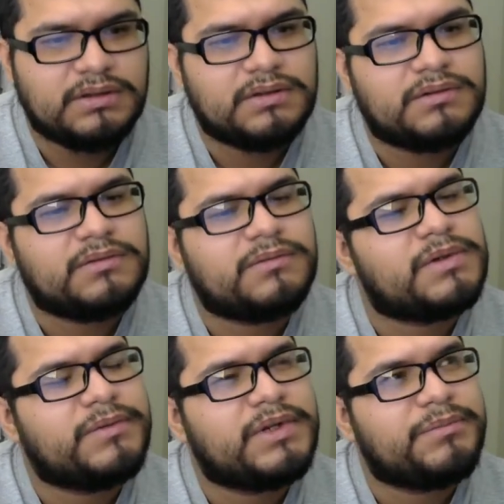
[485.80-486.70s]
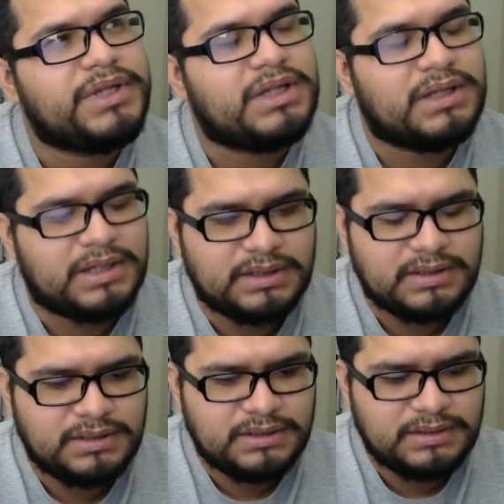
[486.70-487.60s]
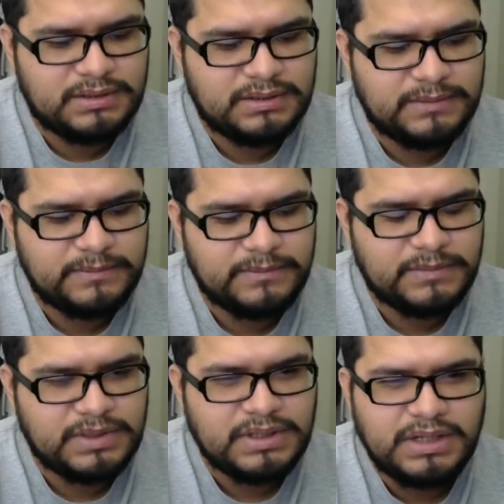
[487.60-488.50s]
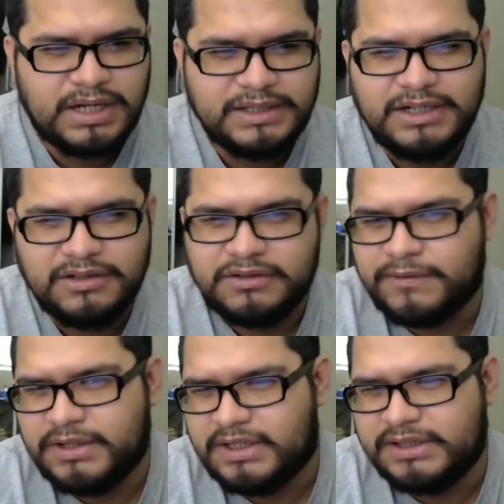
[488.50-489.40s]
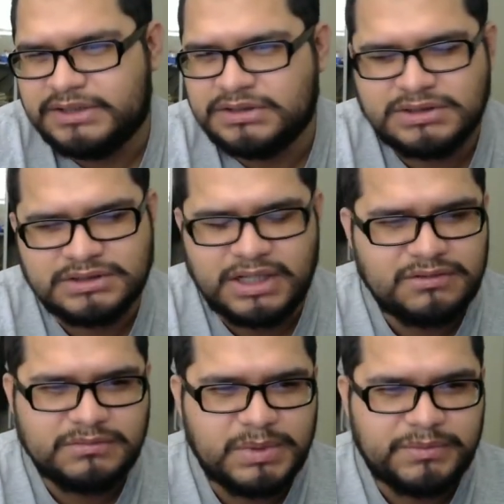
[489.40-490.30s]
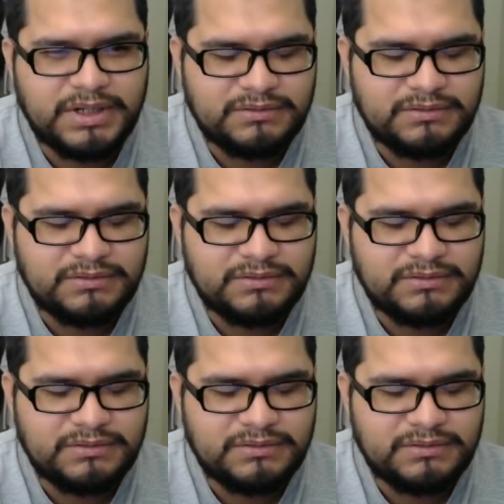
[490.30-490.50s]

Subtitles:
What would it be like? I need to look for the conditions because I don't remember.